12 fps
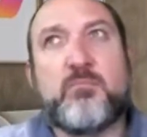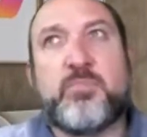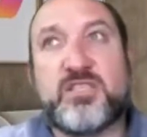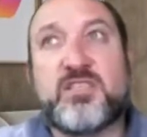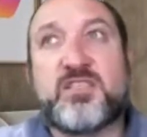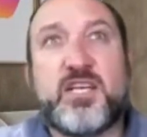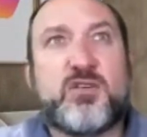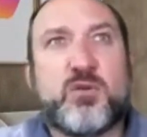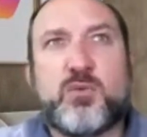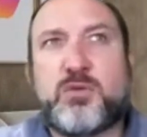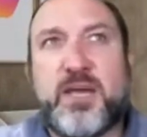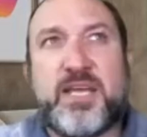Business
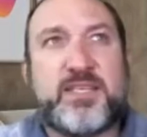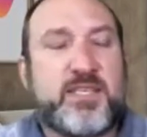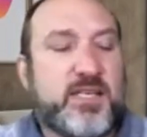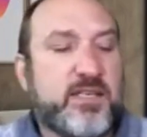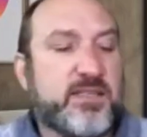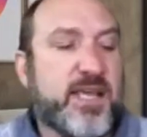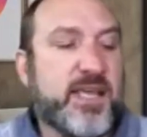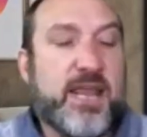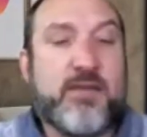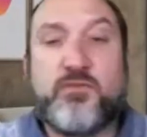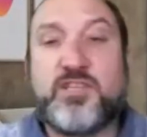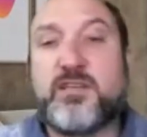Central would basically
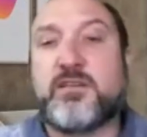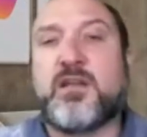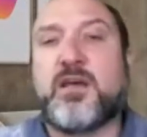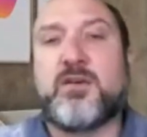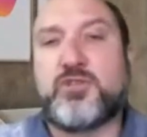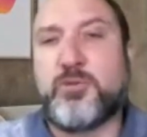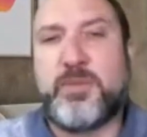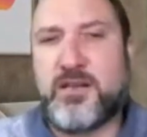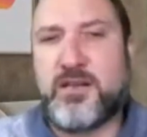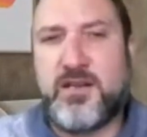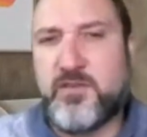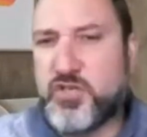take everything it knows
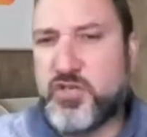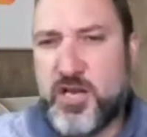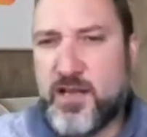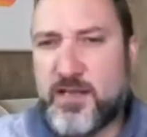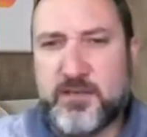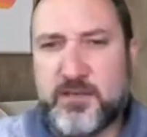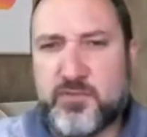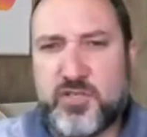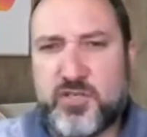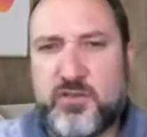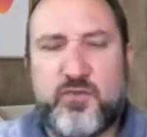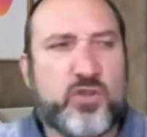about an inventory item.
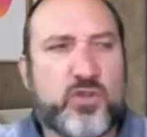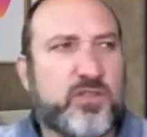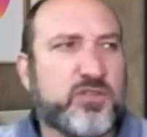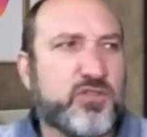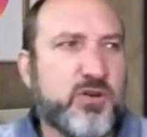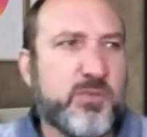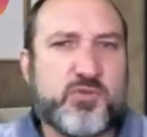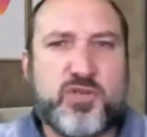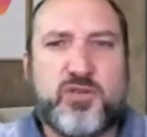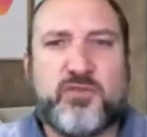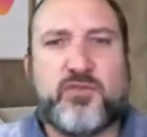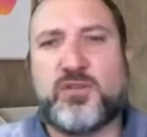So you've got the
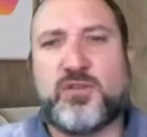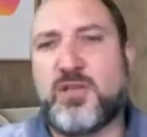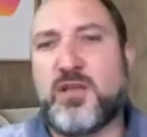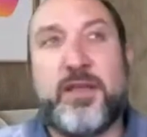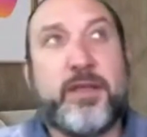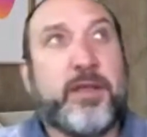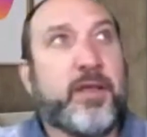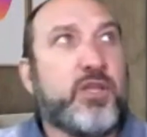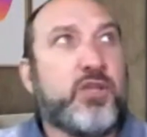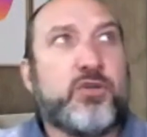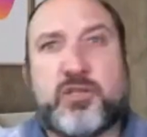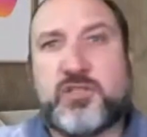description, you've got the
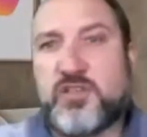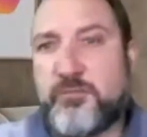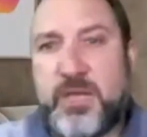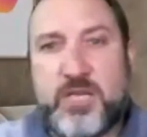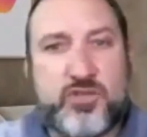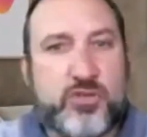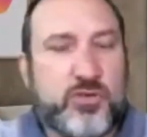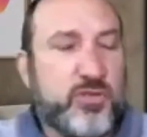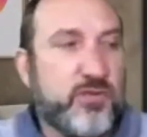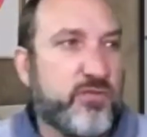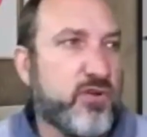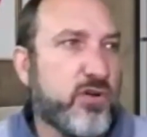units of measure,
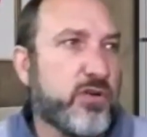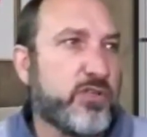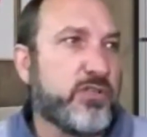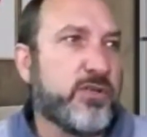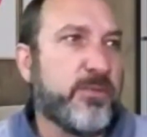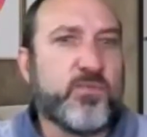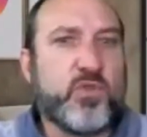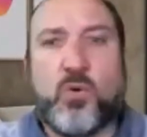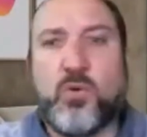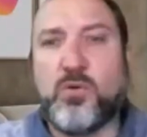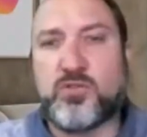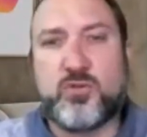you've got
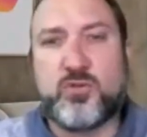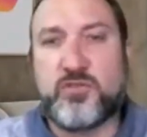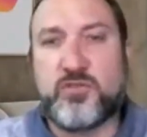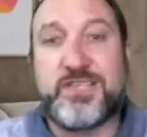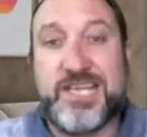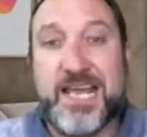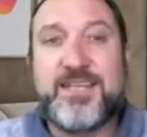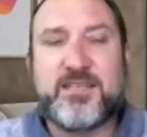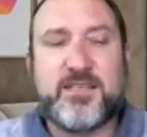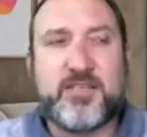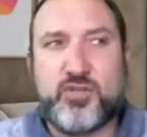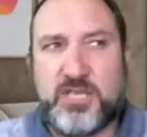all sorts of
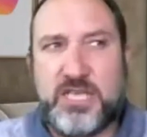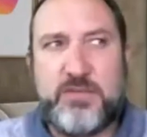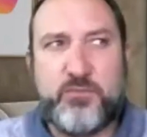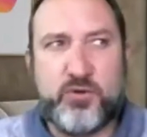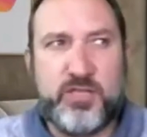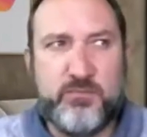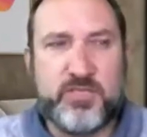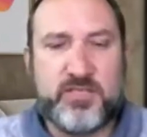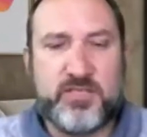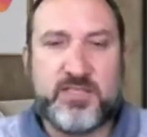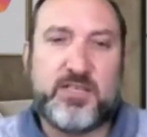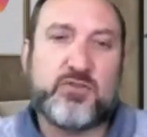data that you keep within
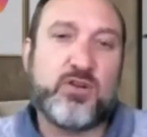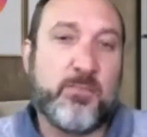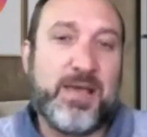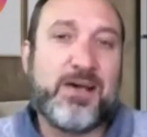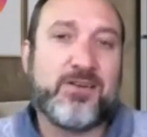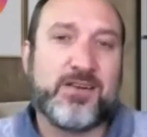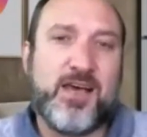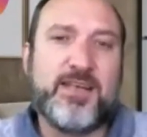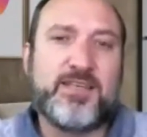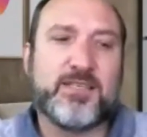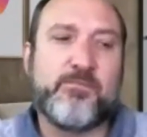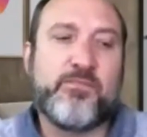Business Central about an
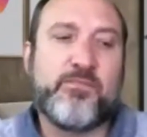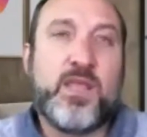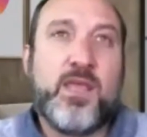item.